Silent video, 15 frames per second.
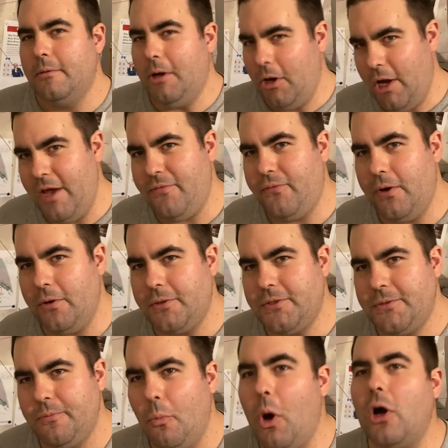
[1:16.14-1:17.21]
All right,
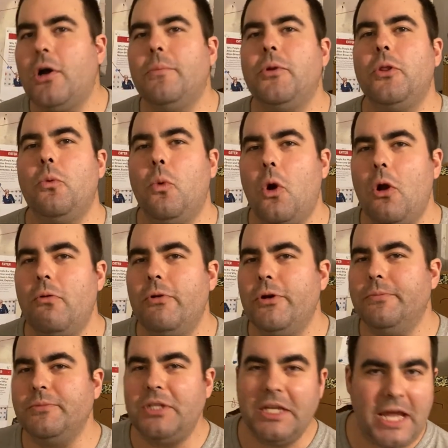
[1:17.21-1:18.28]
folks, welcome to the War
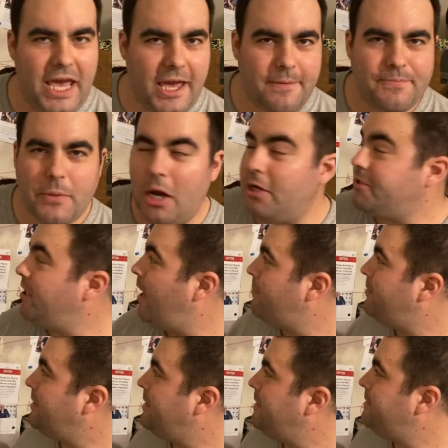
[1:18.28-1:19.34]
Room. Today, our
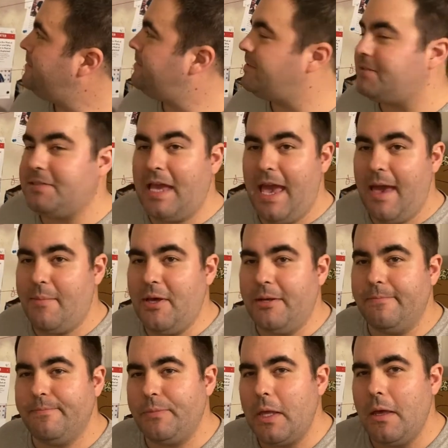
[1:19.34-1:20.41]
topic is
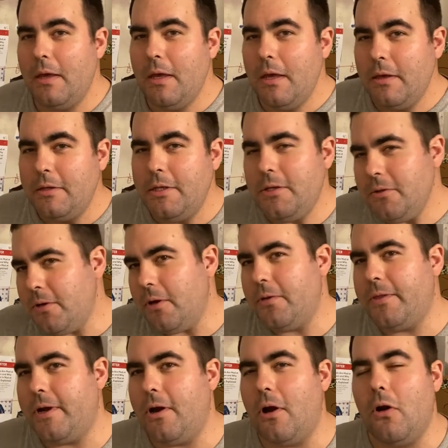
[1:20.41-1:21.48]
salmon. Did you know
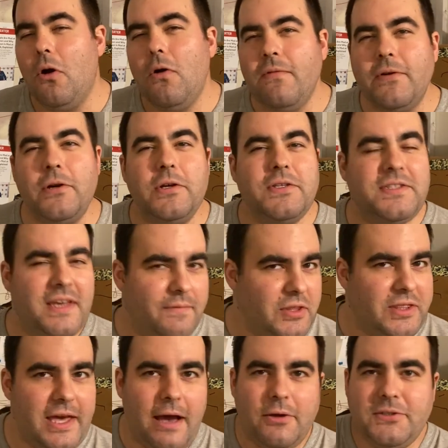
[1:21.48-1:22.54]
there are over
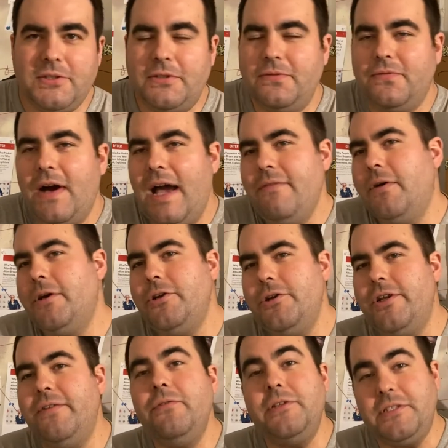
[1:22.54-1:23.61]
7,500
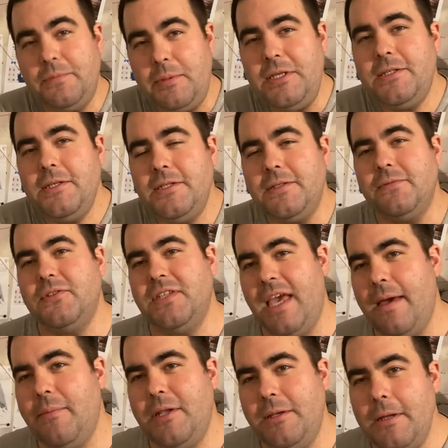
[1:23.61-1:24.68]
different species of
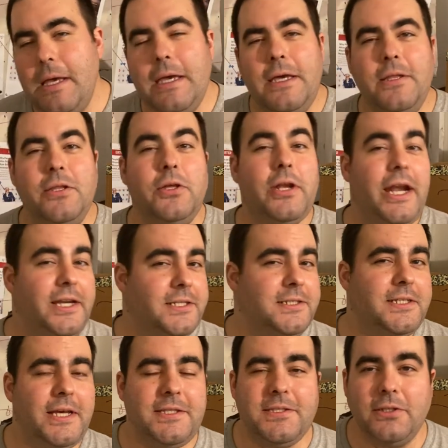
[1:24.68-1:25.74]
salmon in the United
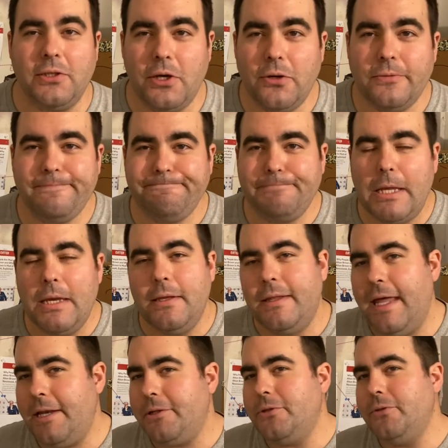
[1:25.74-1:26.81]
States alone?
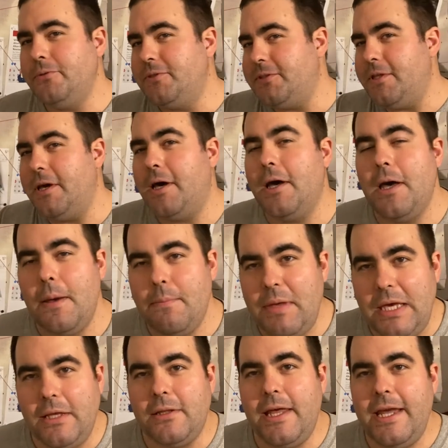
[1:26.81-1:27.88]
That includes the
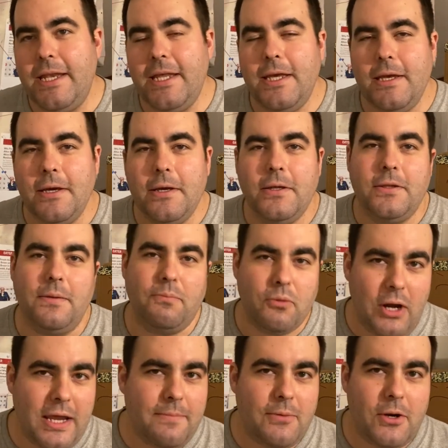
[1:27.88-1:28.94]
pink lady, the
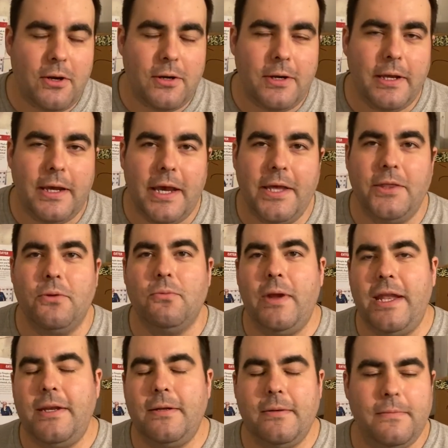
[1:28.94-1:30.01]
Braeburn, and the
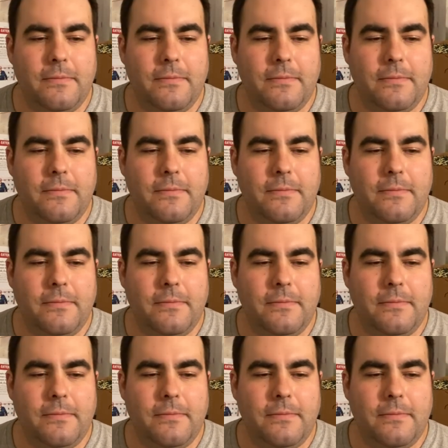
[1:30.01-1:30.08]
red...